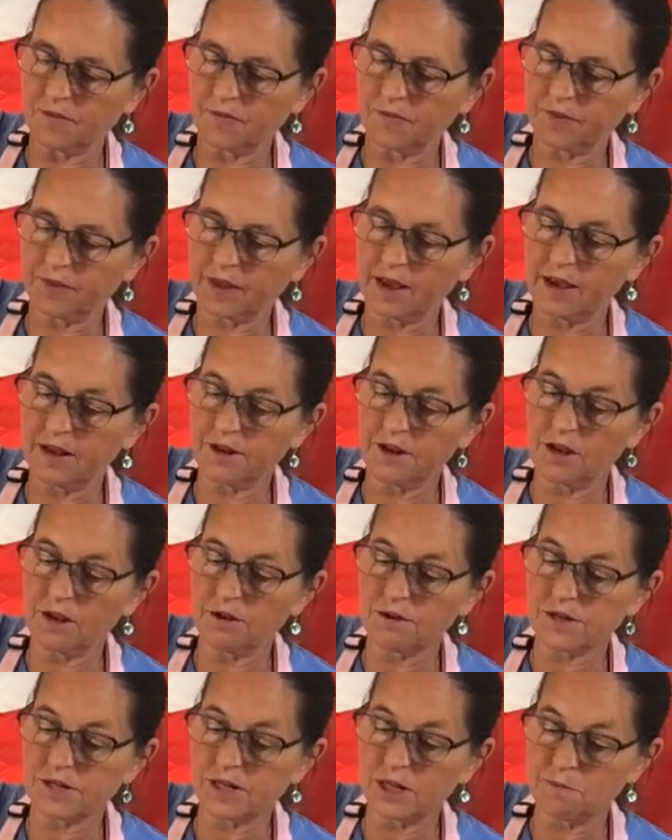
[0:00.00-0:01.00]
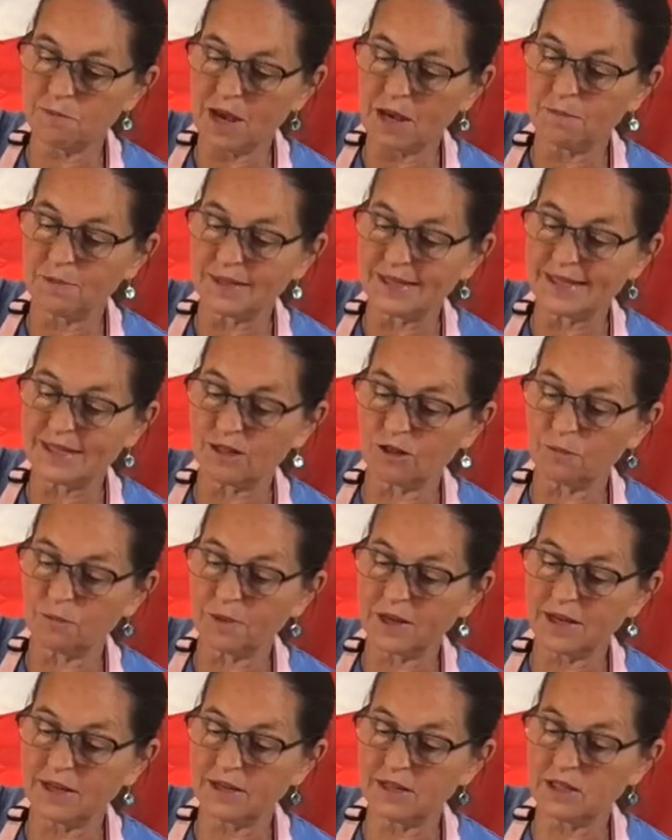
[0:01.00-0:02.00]
And usually maple syrup
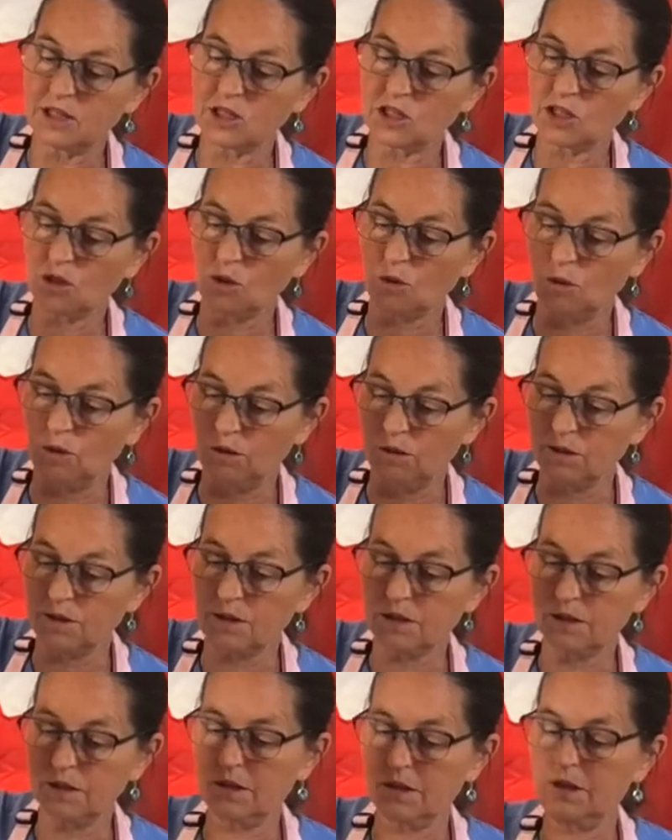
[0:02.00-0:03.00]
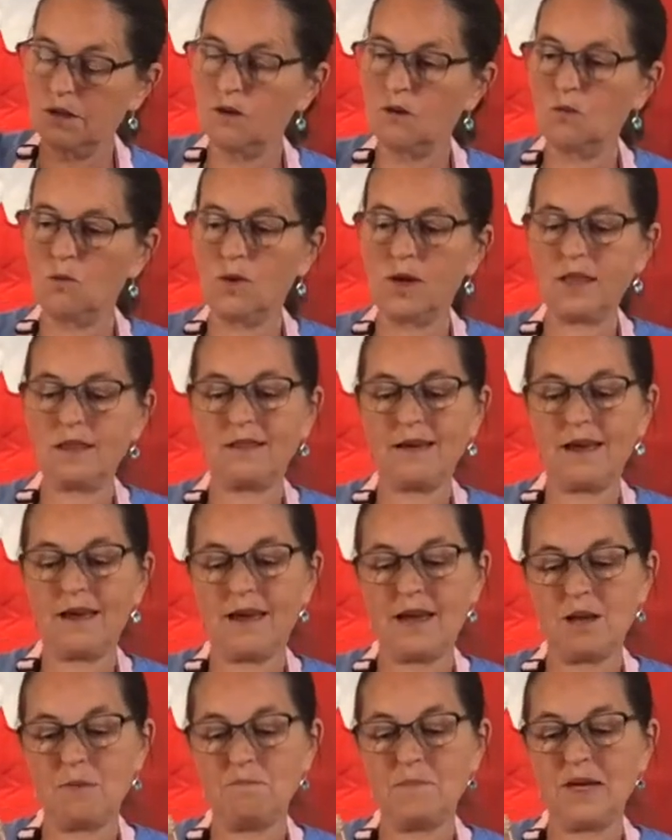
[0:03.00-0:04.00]
is sold with a
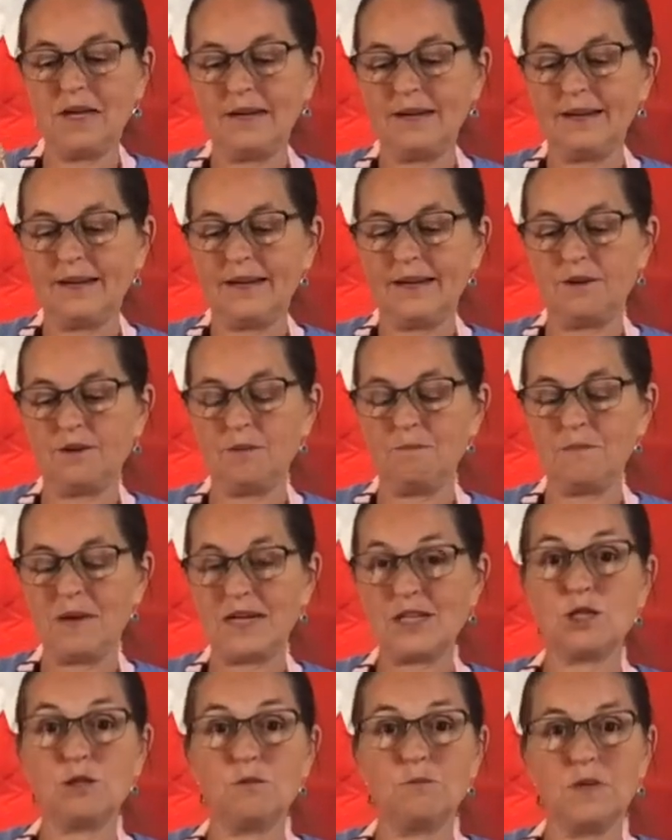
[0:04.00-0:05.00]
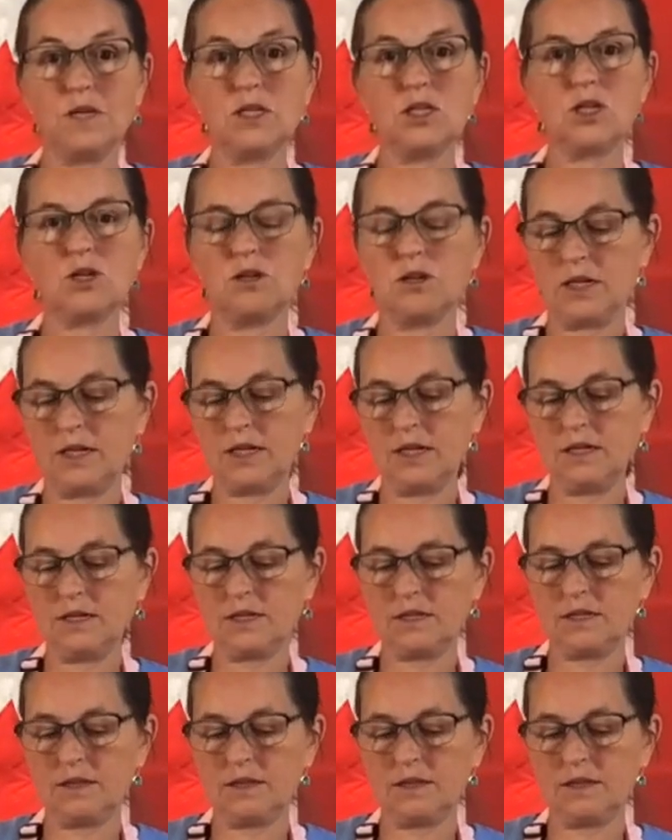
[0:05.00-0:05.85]
milliliter measurement on it.